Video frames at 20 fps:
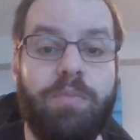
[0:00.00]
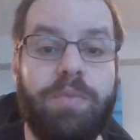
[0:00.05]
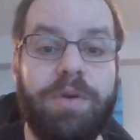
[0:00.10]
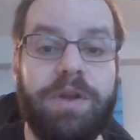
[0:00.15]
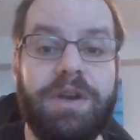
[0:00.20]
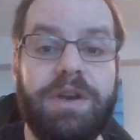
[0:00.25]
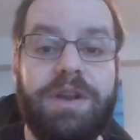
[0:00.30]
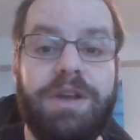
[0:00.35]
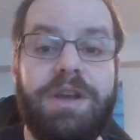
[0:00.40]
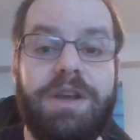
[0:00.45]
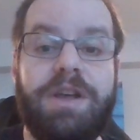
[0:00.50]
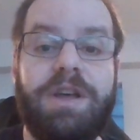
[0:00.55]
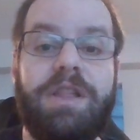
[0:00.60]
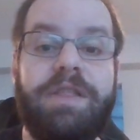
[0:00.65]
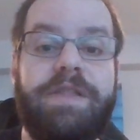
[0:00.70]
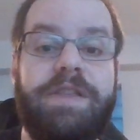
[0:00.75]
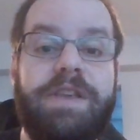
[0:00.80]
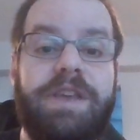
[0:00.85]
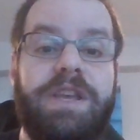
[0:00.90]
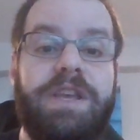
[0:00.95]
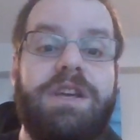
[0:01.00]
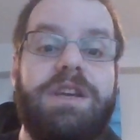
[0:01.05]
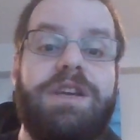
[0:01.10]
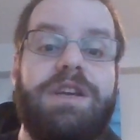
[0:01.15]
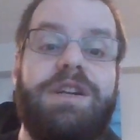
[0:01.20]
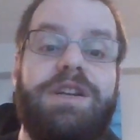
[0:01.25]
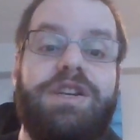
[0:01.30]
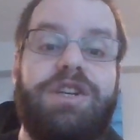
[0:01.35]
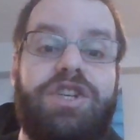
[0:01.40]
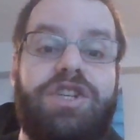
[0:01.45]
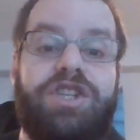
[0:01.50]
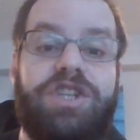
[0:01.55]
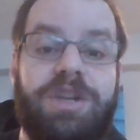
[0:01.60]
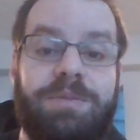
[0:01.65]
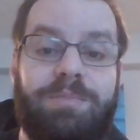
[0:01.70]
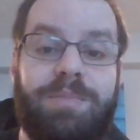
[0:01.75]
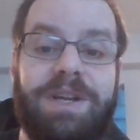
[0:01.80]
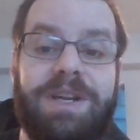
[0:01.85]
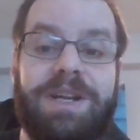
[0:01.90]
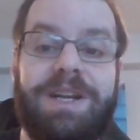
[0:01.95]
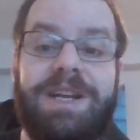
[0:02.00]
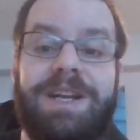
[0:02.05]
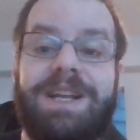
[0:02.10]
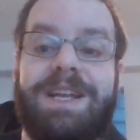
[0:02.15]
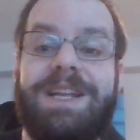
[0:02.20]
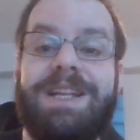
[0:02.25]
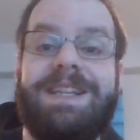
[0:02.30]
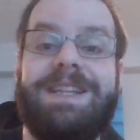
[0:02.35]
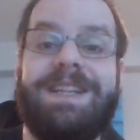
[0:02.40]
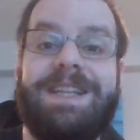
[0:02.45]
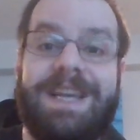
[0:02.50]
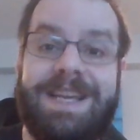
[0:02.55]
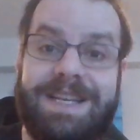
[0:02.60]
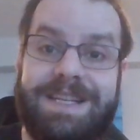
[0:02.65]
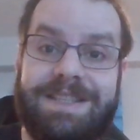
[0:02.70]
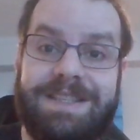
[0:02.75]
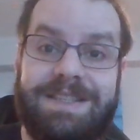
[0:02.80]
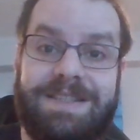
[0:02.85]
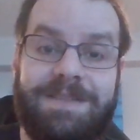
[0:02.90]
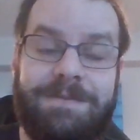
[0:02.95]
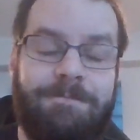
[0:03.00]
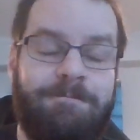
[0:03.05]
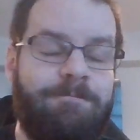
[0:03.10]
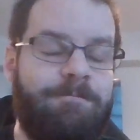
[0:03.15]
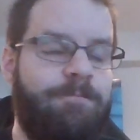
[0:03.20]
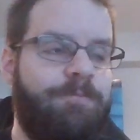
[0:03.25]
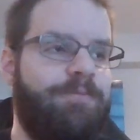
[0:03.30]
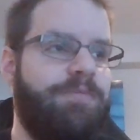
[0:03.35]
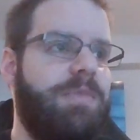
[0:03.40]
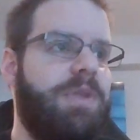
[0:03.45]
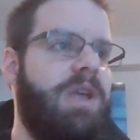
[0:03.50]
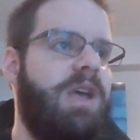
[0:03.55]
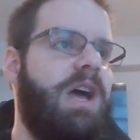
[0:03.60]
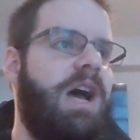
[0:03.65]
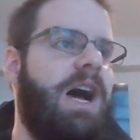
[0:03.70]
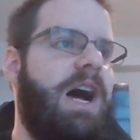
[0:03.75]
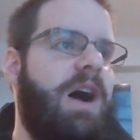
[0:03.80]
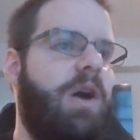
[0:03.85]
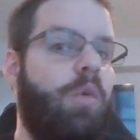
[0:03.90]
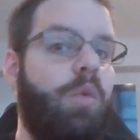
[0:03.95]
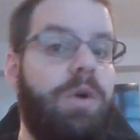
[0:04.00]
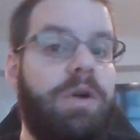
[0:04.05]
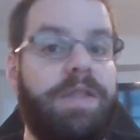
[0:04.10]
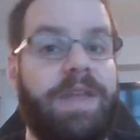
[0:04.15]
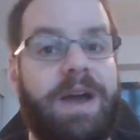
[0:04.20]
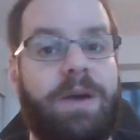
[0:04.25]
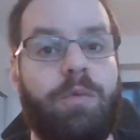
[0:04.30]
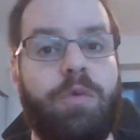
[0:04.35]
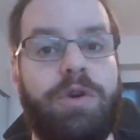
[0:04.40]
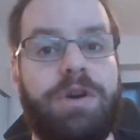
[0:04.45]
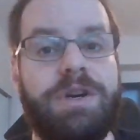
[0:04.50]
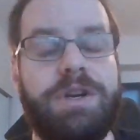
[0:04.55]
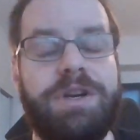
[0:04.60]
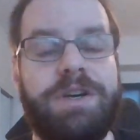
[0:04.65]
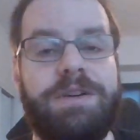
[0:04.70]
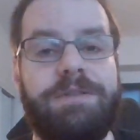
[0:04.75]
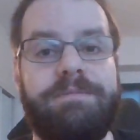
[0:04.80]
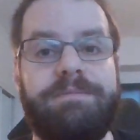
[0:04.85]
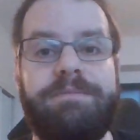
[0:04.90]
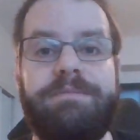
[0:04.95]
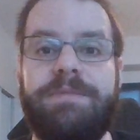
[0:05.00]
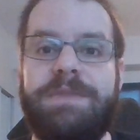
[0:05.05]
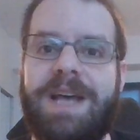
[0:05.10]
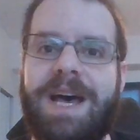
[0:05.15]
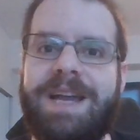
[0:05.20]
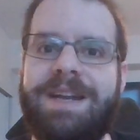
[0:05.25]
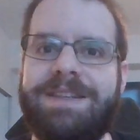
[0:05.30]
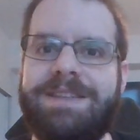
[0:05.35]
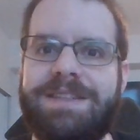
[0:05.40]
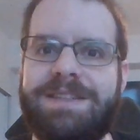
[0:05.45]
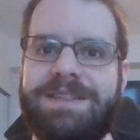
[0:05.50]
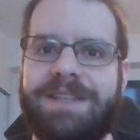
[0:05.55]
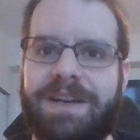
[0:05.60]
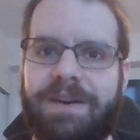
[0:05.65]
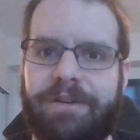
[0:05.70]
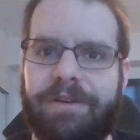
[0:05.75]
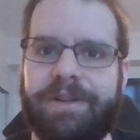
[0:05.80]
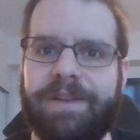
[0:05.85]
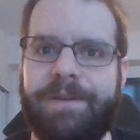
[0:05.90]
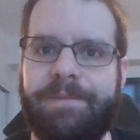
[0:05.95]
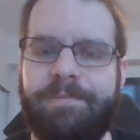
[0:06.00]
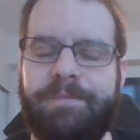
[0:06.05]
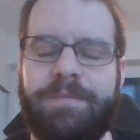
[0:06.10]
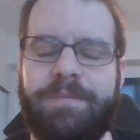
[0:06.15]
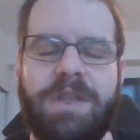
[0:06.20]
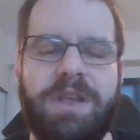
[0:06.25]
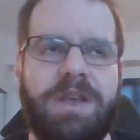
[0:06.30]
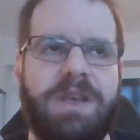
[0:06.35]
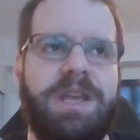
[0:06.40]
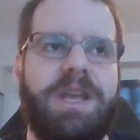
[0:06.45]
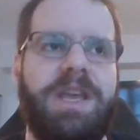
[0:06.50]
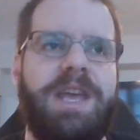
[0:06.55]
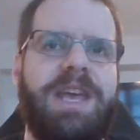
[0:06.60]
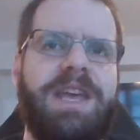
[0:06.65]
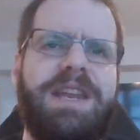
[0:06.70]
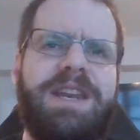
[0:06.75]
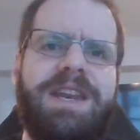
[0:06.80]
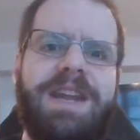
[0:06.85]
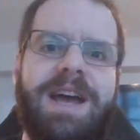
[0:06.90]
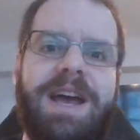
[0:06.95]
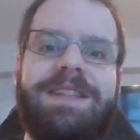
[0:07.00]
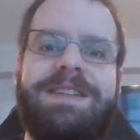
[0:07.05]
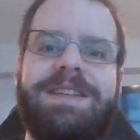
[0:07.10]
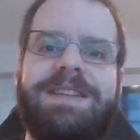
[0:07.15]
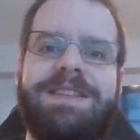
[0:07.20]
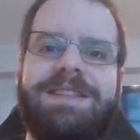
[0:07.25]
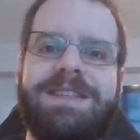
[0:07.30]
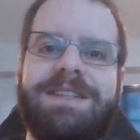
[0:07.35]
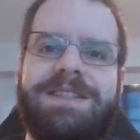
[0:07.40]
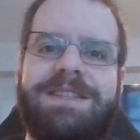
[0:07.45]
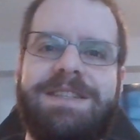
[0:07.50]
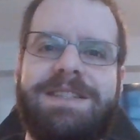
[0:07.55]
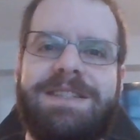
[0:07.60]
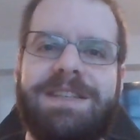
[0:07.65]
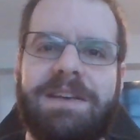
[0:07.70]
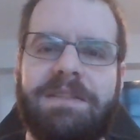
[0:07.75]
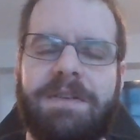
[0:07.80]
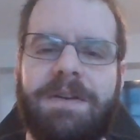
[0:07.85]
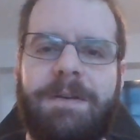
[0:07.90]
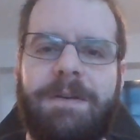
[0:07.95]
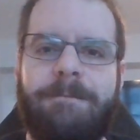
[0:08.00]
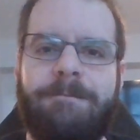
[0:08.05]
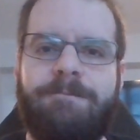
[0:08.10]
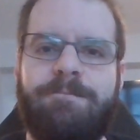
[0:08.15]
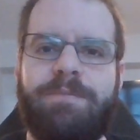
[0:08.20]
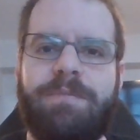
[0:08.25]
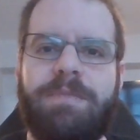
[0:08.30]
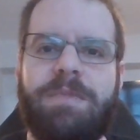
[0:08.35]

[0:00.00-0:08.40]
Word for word: open the shipping lanes. Uh, will that work? Not necessarily. In 1967,